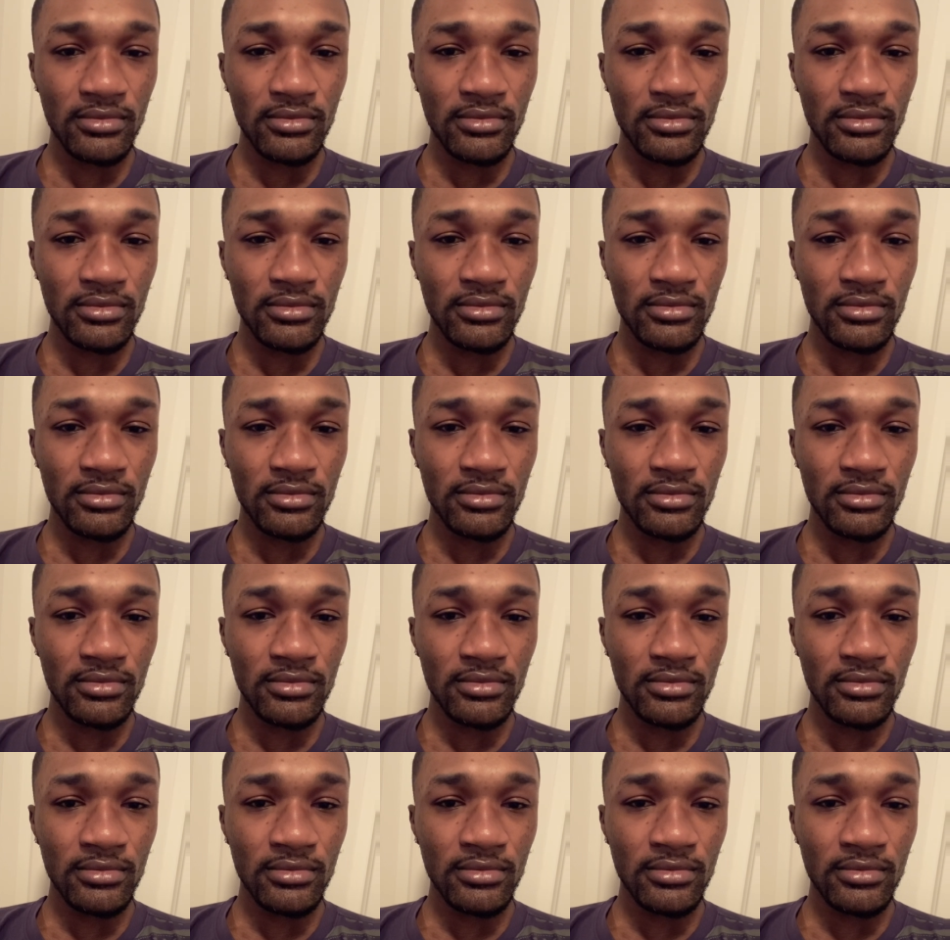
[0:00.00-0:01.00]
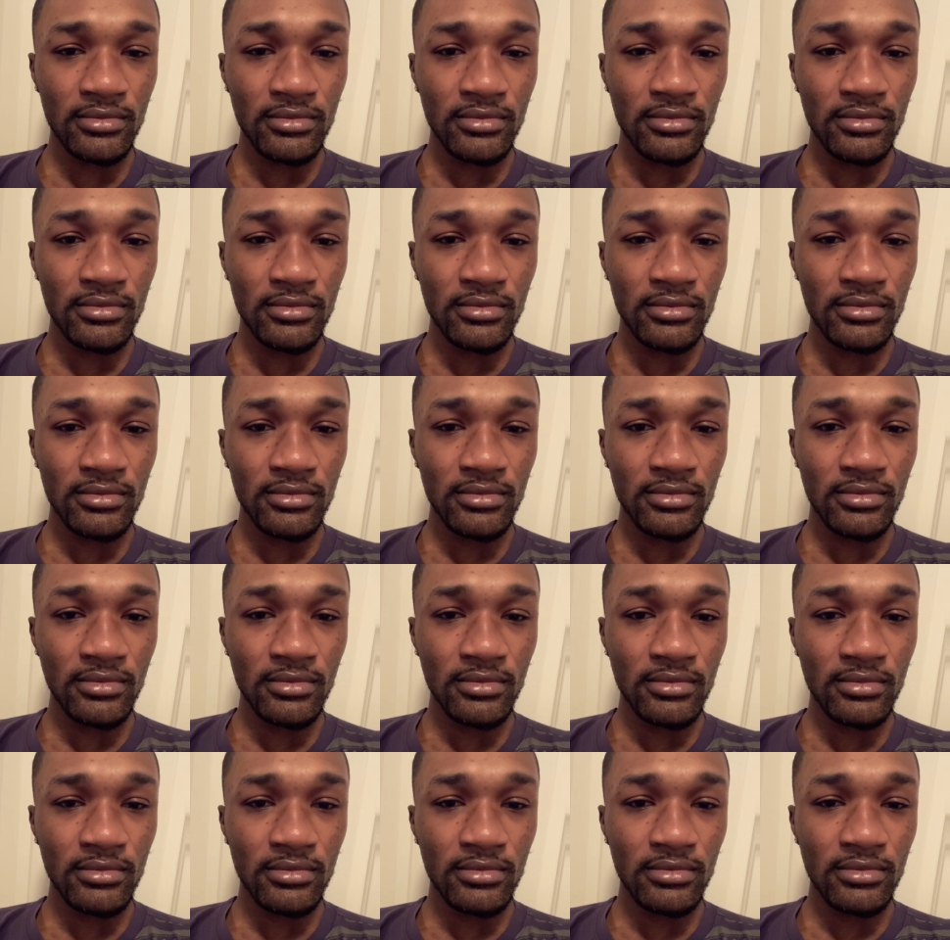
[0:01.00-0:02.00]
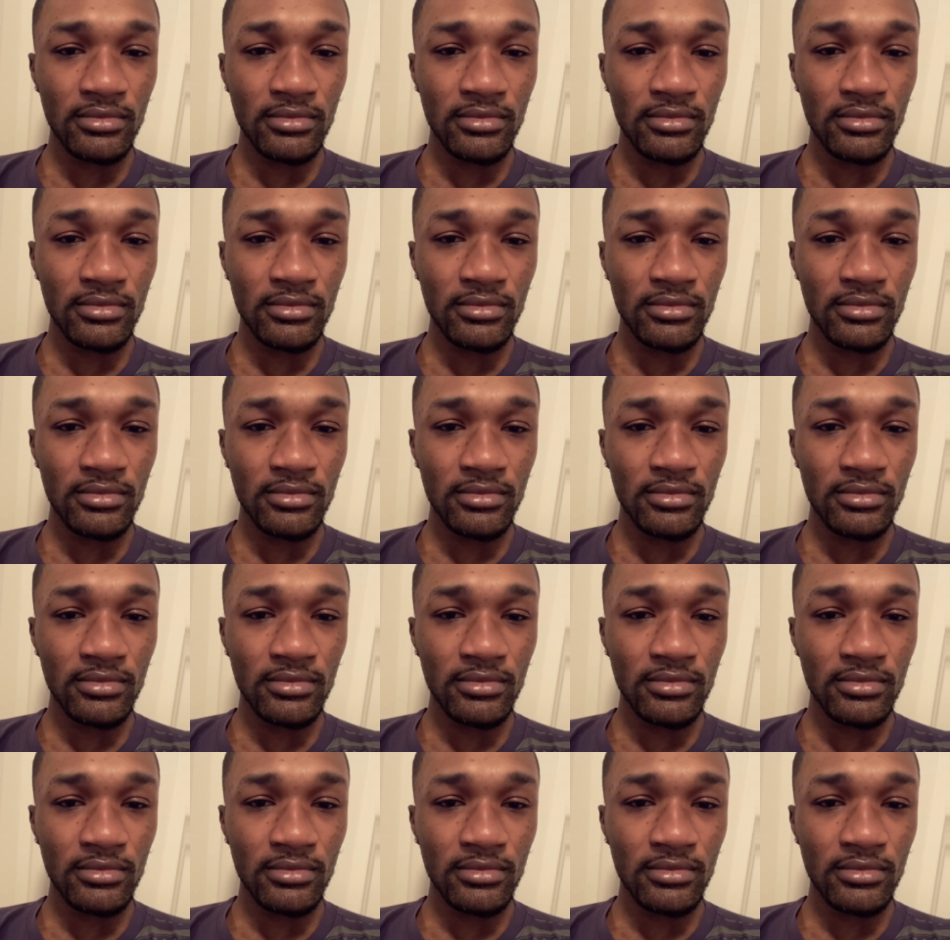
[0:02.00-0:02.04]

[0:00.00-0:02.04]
Nothing is said.